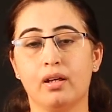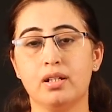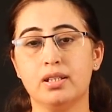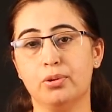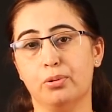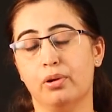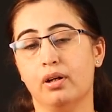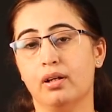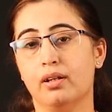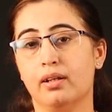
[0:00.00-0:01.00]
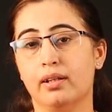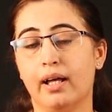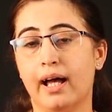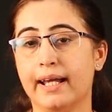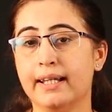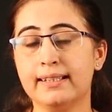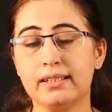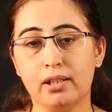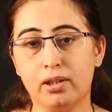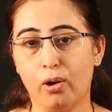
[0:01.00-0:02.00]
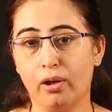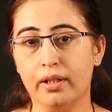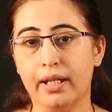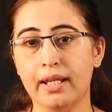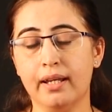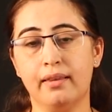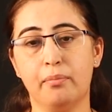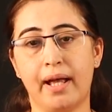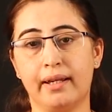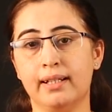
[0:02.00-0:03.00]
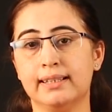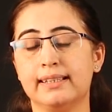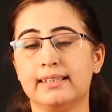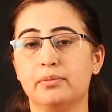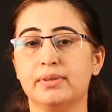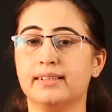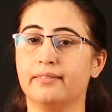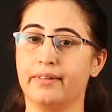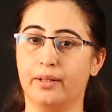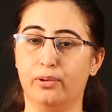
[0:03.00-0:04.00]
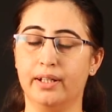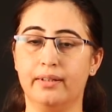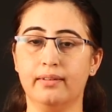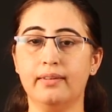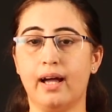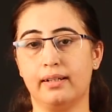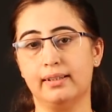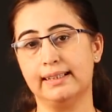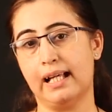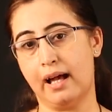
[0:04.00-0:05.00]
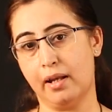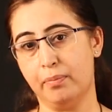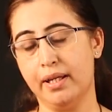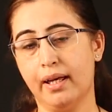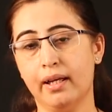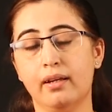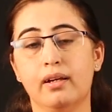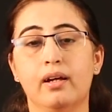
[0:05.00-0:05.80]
So the highest authority in the banking system is the regulator, that is RBI.